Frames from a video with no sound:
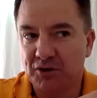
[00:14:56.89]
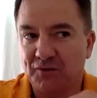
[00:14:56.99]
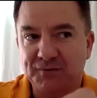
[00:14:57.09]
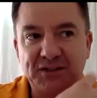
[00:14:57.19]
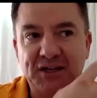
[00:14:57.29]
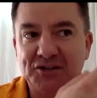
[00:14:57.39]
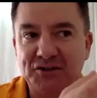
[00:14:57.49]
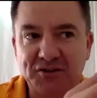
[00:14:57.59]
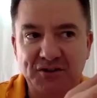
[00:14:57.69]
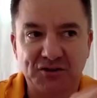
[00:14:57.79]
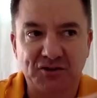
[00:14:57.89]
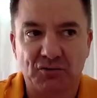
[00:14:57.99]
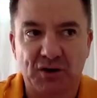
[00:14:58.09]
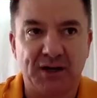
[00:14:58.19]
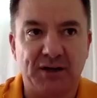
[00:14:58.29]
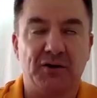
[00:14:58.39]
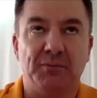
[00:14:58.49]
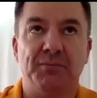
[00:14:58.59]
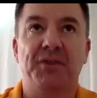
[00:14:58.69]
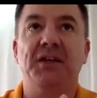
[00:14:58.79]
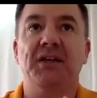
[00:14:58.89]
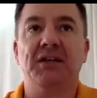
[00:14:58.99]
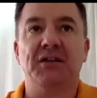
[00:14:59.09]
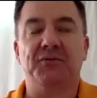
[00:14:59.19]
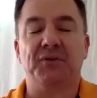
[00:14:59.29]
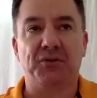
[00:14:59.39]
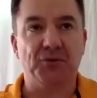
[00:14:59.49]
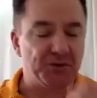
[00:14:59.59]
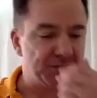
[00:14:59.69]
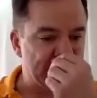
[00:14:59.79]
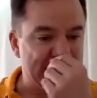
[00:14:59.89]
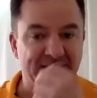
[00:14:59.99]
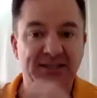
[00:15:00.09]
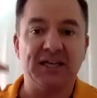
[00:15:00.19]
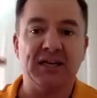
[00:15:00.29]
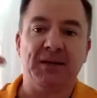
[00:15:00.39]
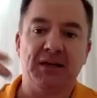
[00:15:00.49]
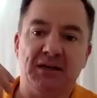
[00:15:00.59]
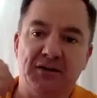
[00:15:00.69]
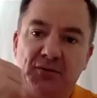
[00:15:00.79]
the conversations are just great and I'm thinking different thoughts and they see me in a